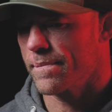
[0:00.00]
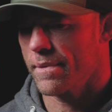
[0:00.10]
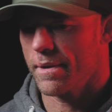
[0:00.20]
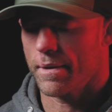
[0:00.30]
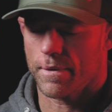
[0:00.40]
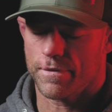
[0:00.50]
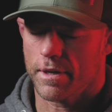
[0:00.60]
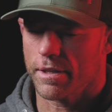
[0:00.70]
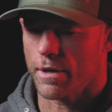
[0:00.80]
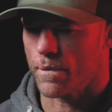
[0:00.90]
If you
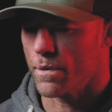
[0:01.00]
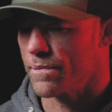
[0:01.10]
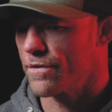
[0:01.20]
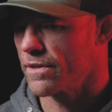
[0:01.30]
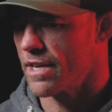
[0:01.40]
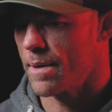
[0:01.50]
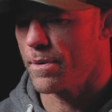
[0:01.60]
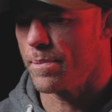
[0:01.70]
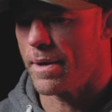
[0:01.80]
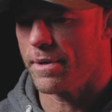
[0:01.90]
clear a room, for example,
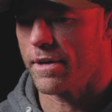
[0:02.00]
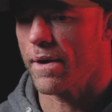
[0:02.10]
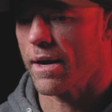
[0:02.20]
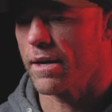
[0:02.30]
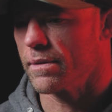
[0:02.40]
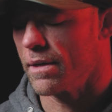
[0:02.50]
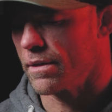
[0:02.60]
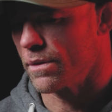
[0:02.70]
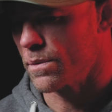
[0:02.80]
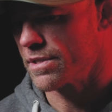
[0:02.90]
maybe you crack a
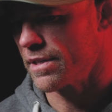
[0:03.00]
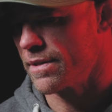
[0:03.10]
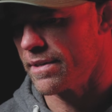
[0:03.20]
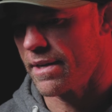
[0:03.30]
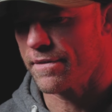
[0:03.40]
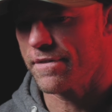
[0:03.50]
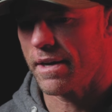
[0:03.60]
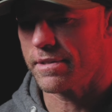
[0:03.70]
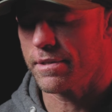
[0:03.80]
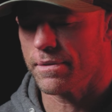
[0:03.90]
glow stick to identify
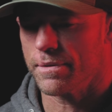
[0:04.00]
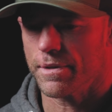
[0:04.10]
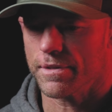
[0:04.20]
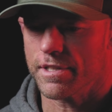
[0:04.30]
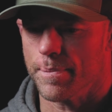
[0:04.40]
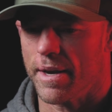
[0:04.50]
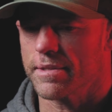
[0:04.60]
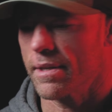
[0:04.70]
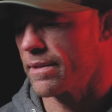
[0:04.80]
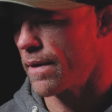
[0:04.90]
to your teammates
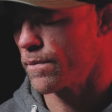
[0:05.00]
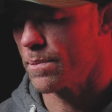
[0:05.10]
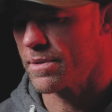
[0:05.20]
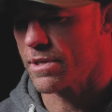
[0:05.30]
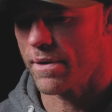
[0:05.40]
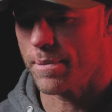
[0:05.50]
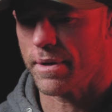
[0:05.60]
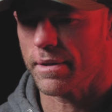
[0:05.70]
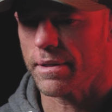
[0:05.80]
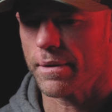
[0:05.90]
that room has already been
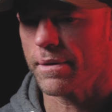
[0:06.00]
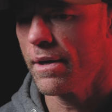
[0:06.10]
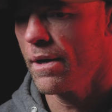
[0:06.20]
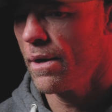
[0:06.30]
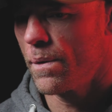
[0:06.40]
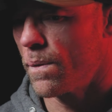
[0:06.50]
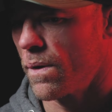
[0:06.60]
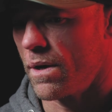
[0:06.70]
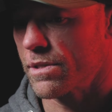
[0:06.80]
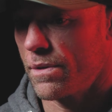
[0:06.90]
cleared. Or
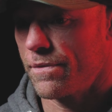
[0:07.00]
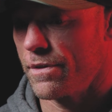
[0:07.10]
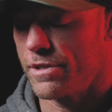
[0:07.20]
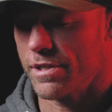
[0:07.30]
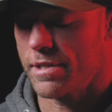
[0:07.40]
also if you're just